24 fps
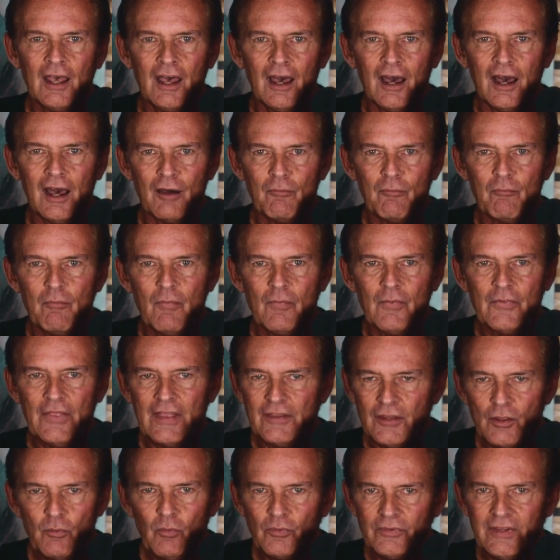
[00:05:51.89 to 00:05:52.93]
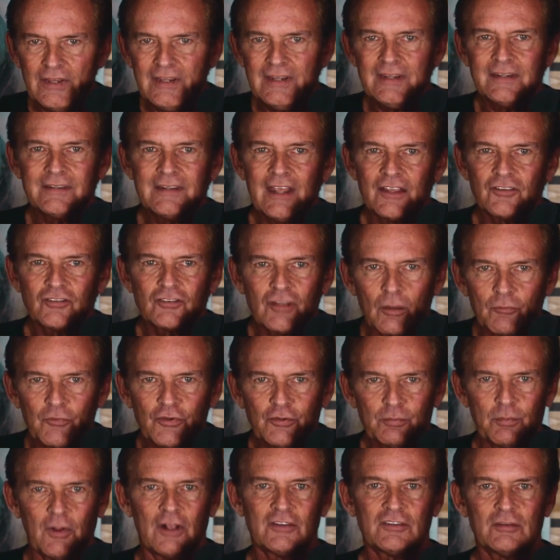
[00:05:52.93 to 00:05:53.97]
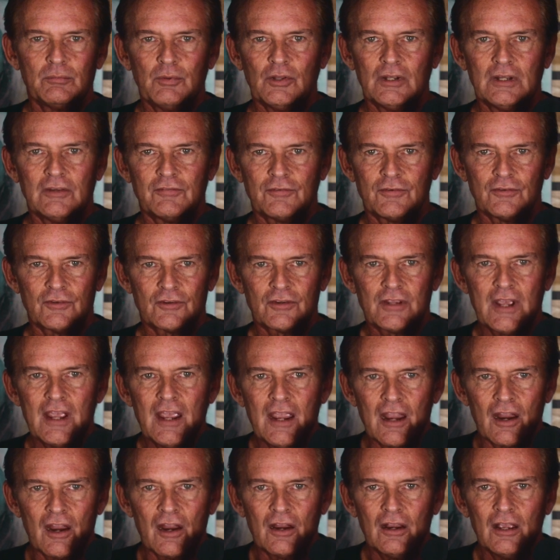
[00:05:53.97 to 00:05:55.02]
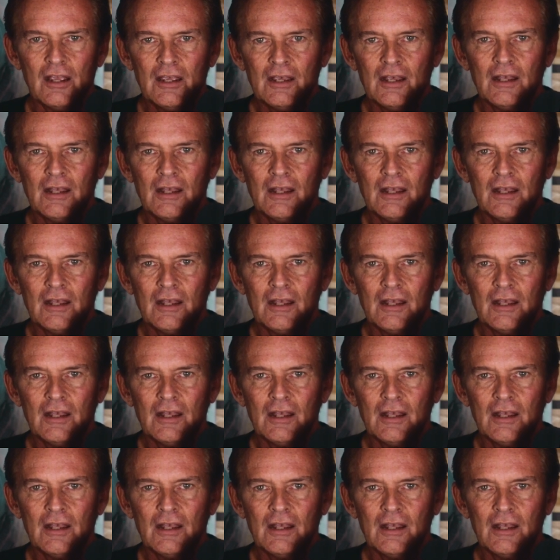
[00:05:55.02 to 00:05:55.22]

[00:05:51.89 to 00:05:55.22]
And they need to take some responsibility for their care.